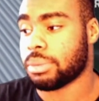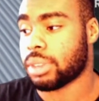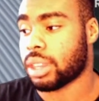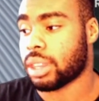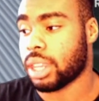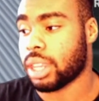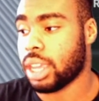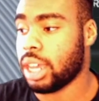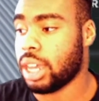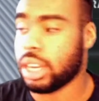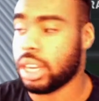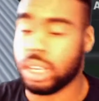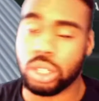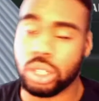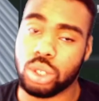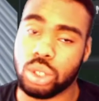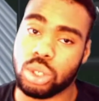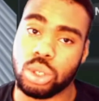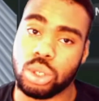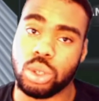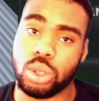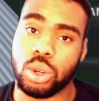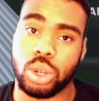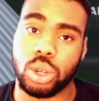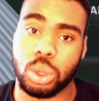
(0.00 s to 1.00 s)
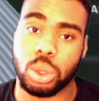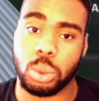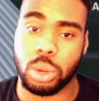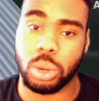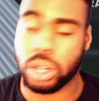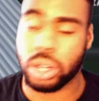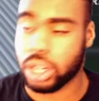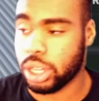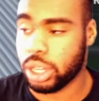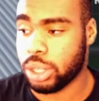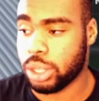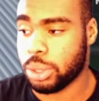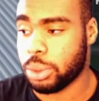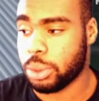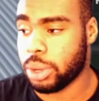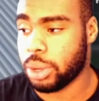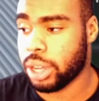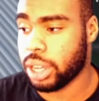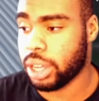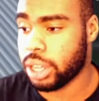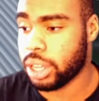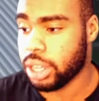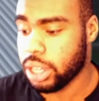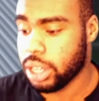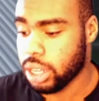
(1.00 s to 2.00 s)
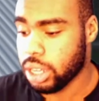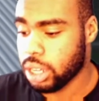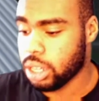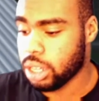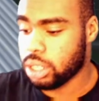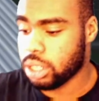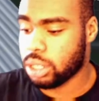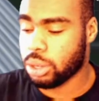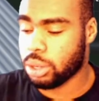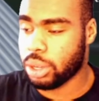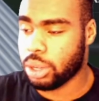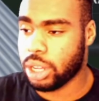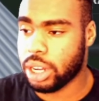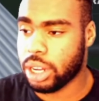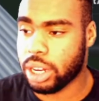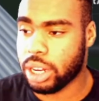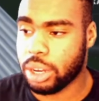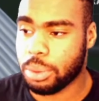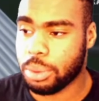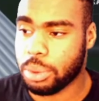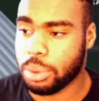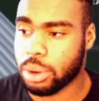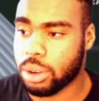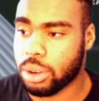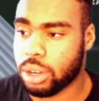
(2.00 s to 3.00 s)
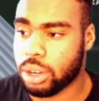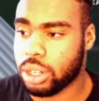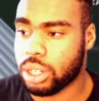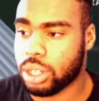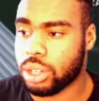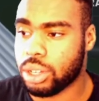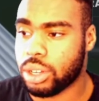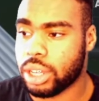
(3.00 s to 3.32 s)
and it's going to work either way. So here we're going to do it